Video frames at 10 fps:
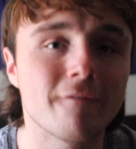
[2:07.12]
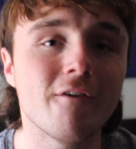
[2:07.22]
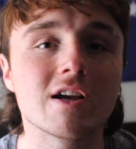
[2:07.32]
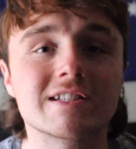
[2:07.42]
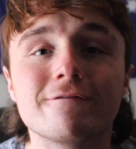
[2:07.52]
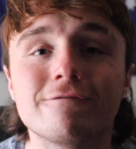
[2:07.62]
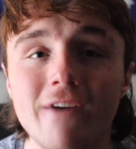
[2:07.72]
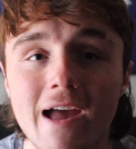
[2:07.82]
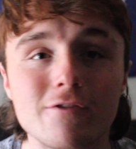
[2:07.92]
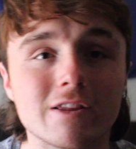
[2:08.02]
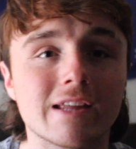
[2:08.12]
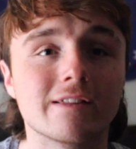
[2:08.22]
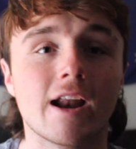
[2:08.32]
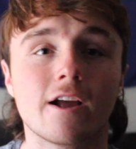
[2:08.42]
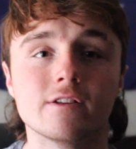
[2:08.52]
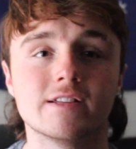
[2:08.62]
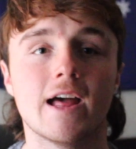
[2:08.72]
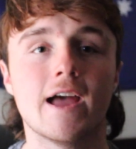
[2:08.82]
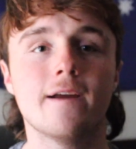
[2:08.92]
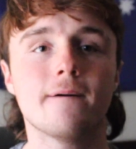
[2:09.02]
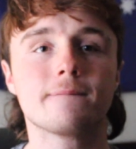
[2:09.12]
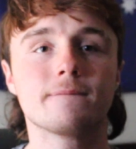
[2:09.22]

My first and favorite thing that I got today